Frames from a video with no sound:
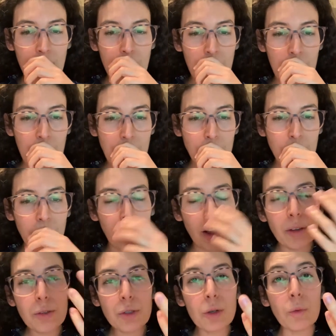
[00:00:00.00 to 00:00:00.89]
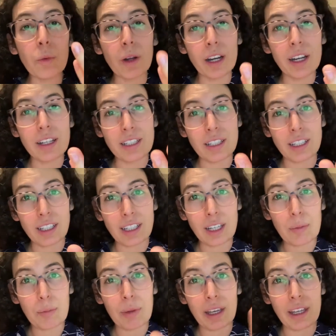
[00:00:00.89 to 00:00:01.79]
I also wanted to
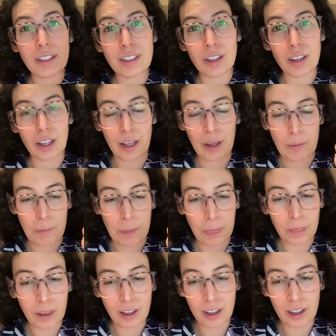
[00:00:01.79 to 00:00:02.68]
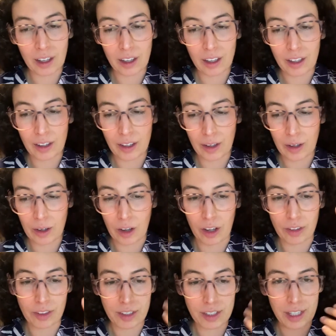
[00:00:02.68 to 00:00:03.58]
keep it on
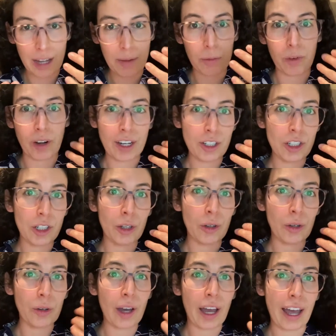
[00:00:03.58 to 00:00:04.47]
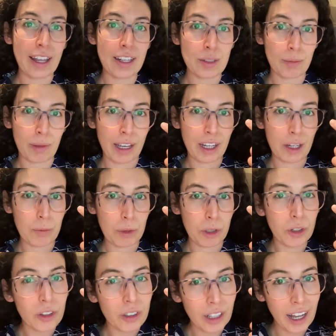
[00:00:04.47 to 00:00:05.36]
the same ratio as my
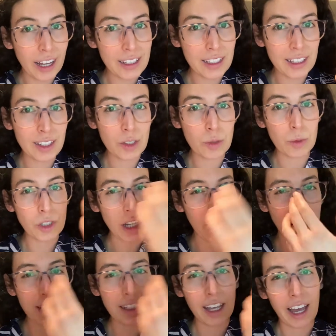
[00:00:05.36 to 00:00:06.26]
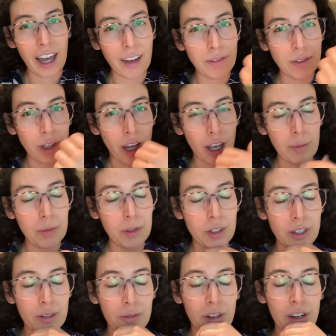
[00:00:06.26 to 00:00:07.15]
computer glasses, which has a half diopter
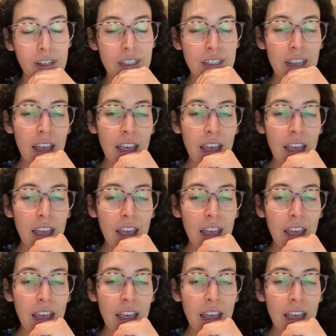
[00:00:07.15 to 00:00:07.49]
difference.